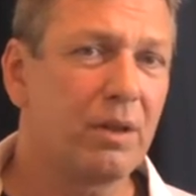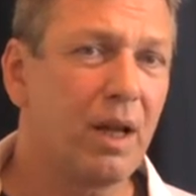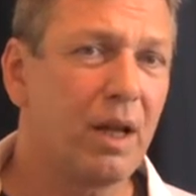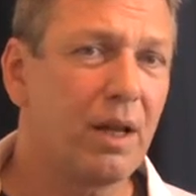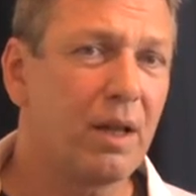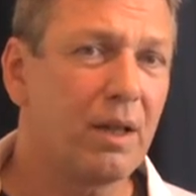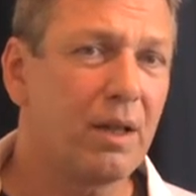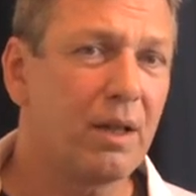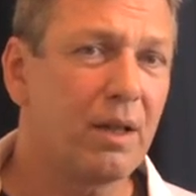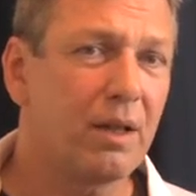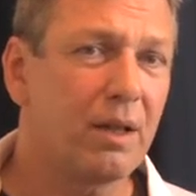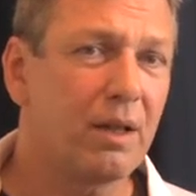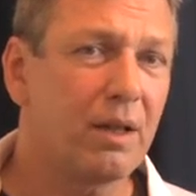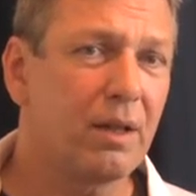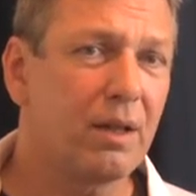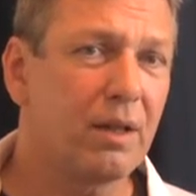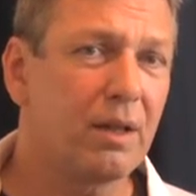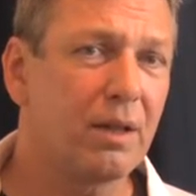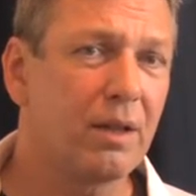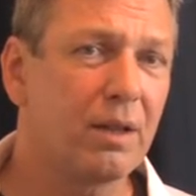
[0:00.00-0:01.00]

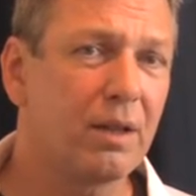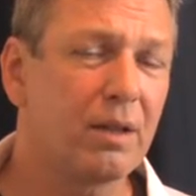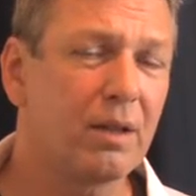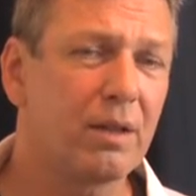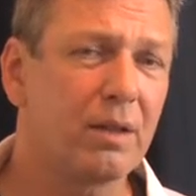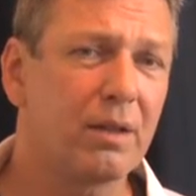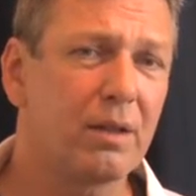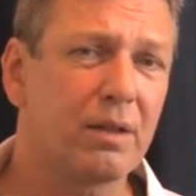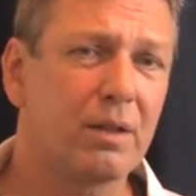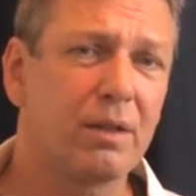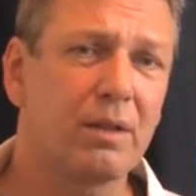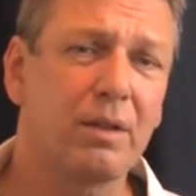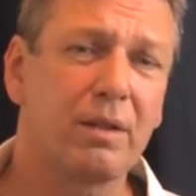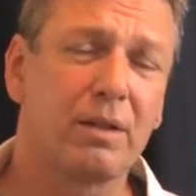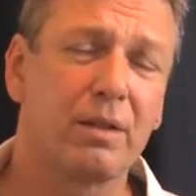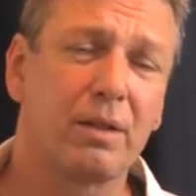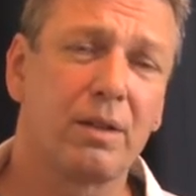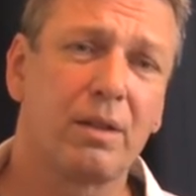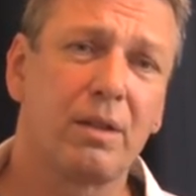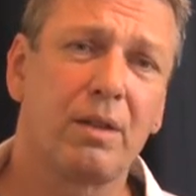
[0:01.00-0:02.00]
La,
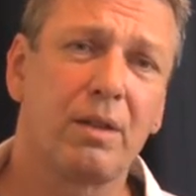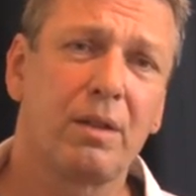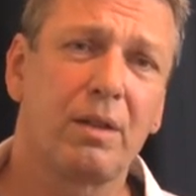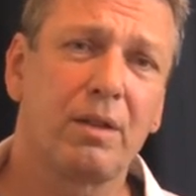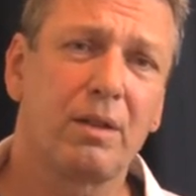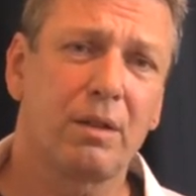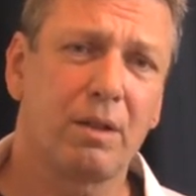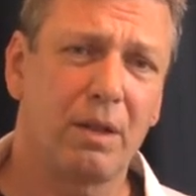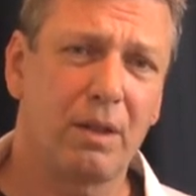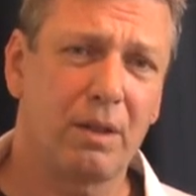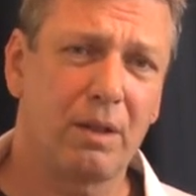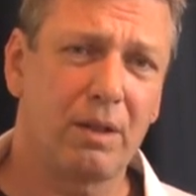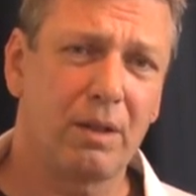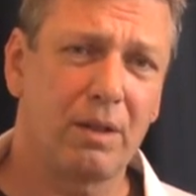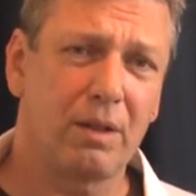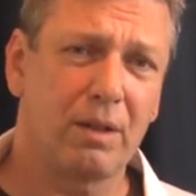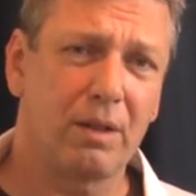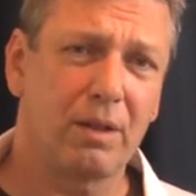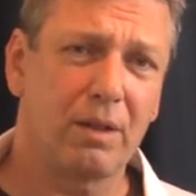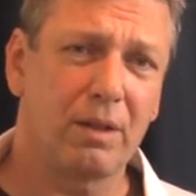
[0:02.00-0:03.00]

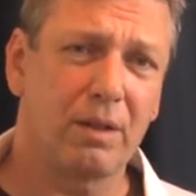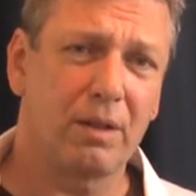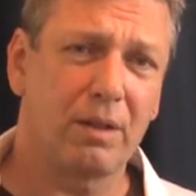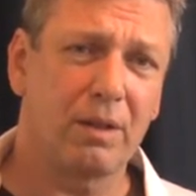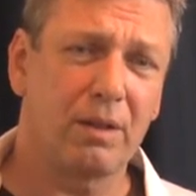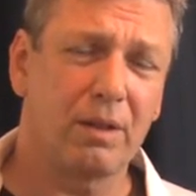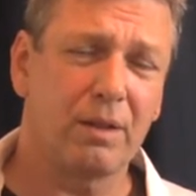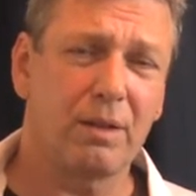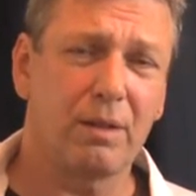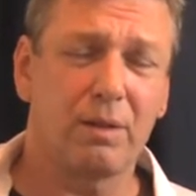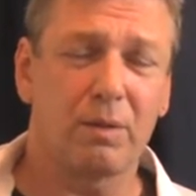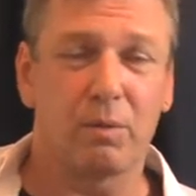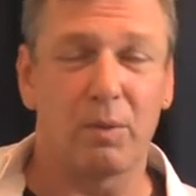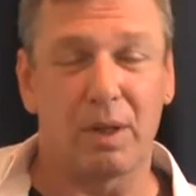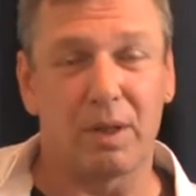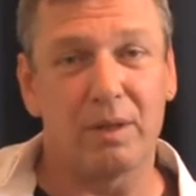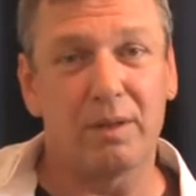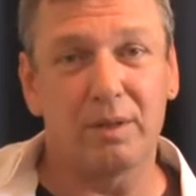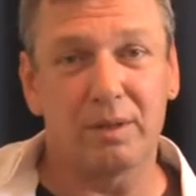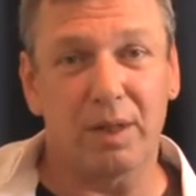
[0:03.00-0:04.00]
la.
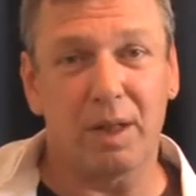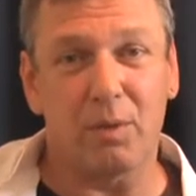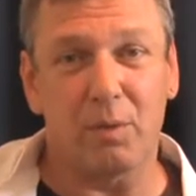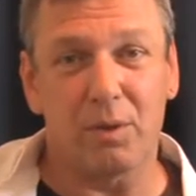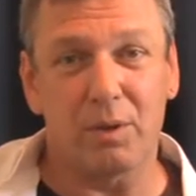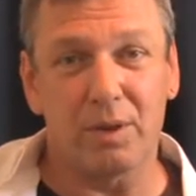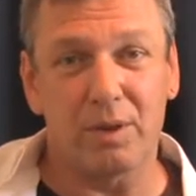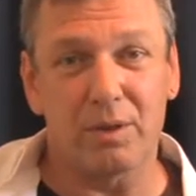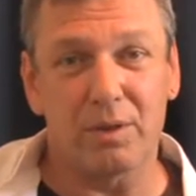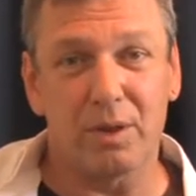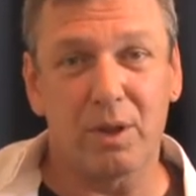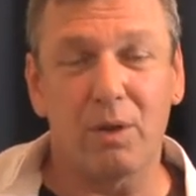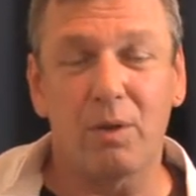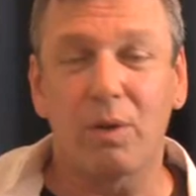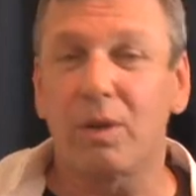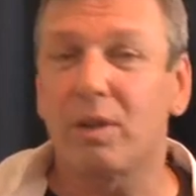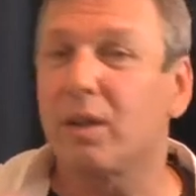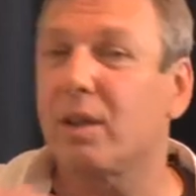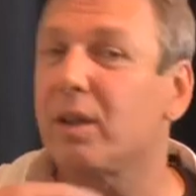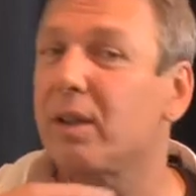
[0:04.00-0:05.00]
Well, that one is
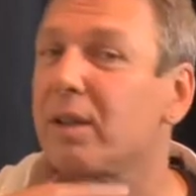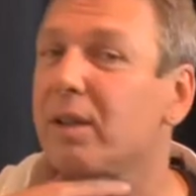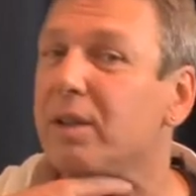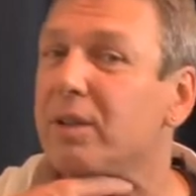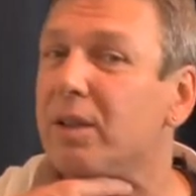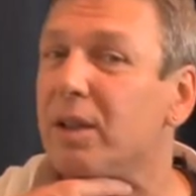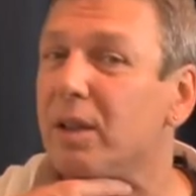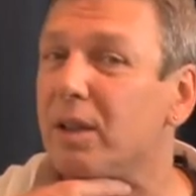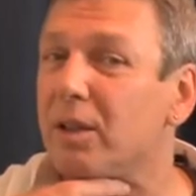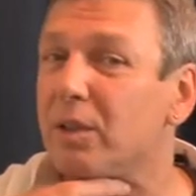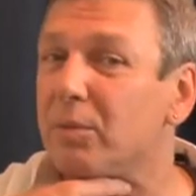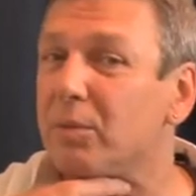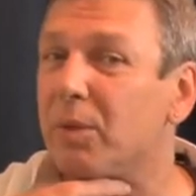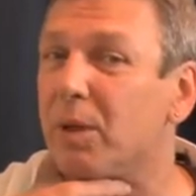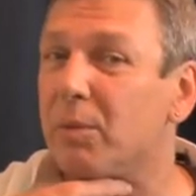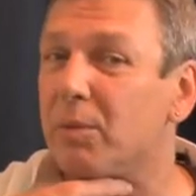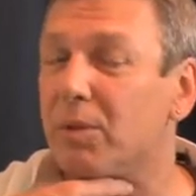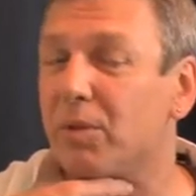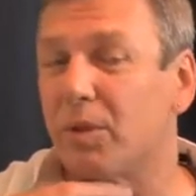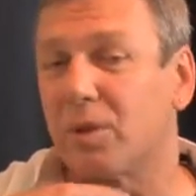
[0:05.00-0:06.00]
lower, I can tell
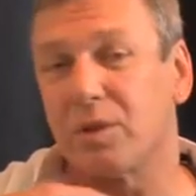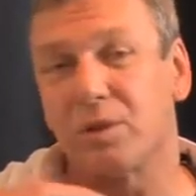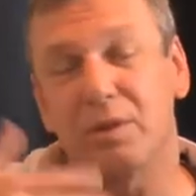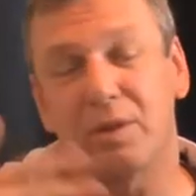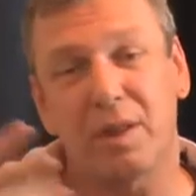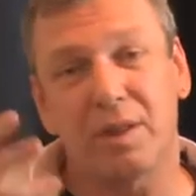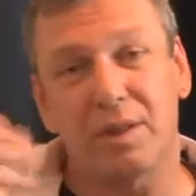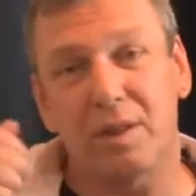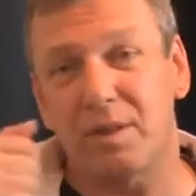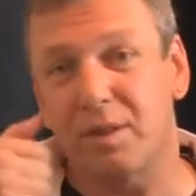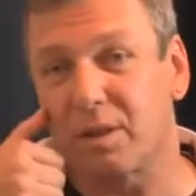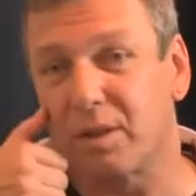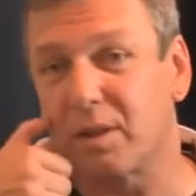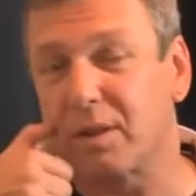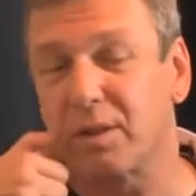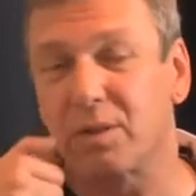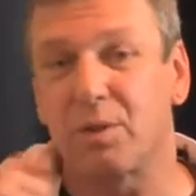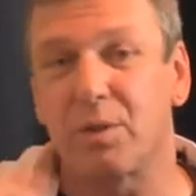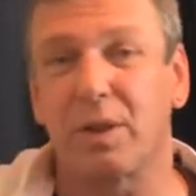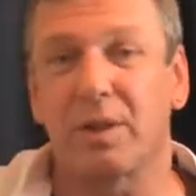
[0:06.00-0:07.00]
by my voice. So that's just a
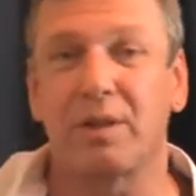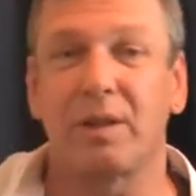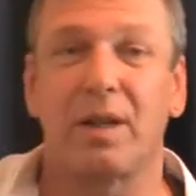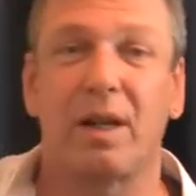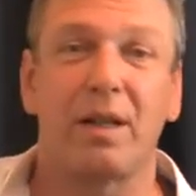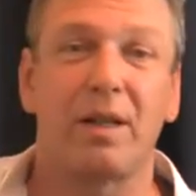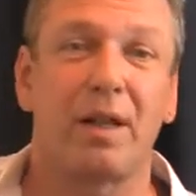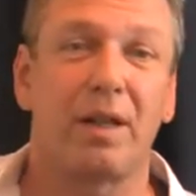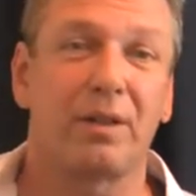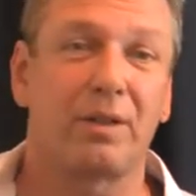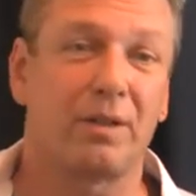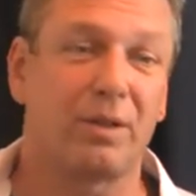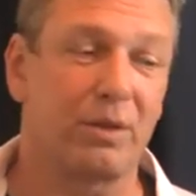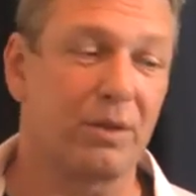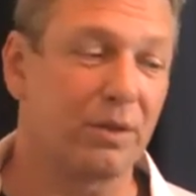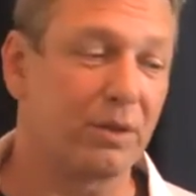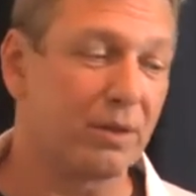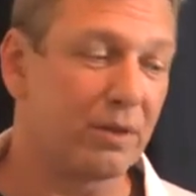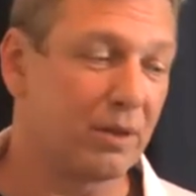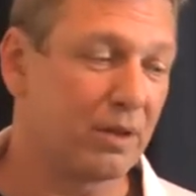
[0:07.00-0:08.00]
little trick that I like to
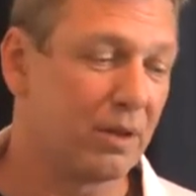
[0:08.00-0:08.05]
use.